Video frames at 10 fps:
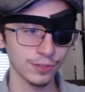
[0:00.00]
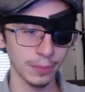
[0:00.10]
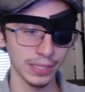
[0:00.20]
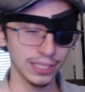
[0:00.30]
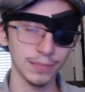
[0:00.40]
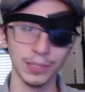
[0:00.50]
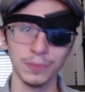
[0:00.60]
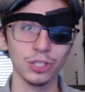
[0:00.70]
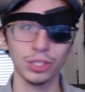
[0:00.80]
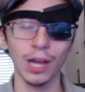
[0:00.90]
so my
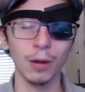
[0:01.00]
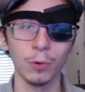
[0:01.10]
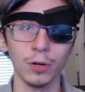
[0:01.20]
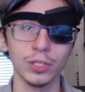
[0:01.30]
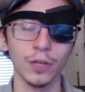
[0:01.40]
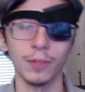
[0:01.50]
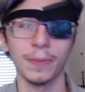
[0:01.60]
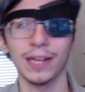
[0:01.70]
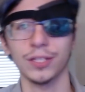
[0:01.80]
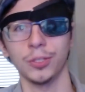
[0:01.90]
symptoms just got worse over the
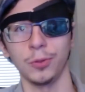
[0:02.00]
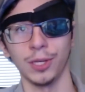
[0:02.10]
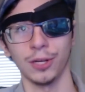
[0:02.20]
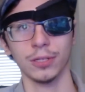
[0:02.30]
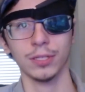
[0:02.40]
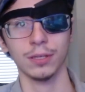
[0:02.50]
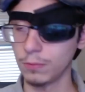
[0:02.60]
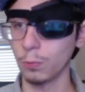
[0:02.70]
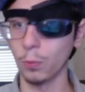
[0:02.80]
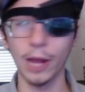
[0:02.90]
past 2 years.
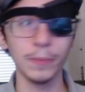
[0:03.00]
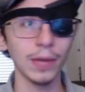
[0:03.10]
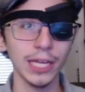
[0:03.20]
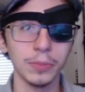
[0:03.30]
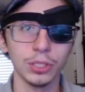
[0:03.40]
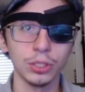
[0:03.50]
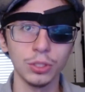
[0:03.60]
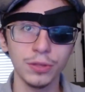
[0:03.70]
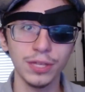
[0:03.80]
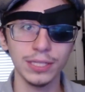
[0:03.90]
Why I'm not able to
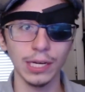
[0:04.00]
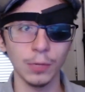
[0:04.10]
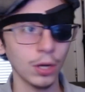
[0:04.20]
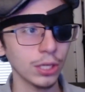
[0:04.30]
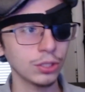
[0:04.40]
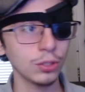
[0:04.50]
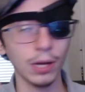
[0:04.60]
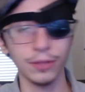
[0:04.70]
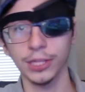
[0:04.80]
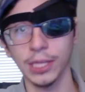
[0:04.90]
do things that I want to do,
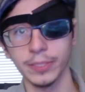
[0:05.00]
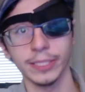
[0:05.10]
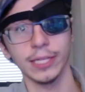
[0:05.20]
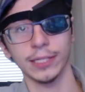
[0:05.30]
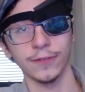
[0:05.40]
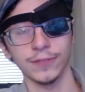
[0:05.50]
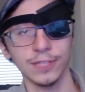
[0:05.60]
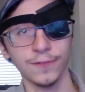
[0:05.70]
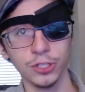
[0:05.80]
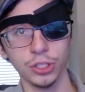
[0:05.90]
I thought that was executive
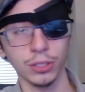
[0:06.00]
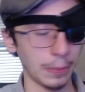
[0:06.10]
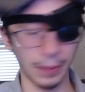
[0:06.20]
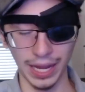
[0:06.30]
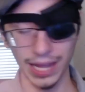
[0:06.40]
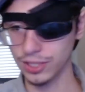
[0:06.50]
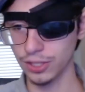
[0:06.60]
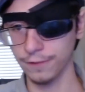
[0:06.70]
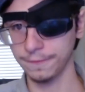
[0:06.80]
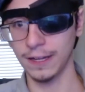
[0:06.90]
dysfunction. My head's
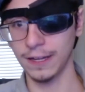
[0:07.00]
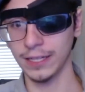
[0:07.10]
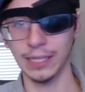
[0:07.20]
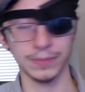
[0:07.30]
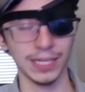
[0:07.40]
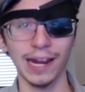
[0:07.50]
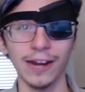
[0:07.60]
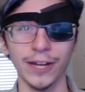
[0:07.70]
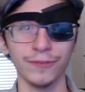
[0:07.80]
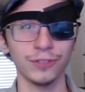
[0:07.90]
all foggy, I'm
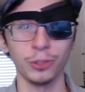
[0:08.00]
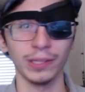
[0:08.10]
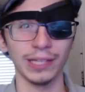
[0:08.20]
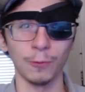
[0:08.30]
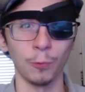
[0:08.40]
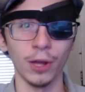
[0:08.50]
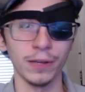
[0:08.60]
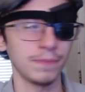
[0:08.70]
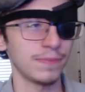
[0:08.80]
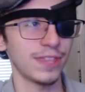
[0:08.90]
tired after doing like
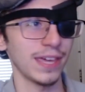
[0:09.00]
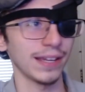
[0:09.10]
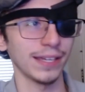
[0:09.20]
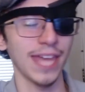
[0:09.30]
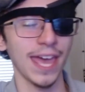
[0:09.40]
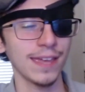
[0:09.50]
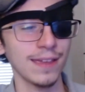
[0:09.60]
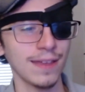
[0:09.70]
one thing a day,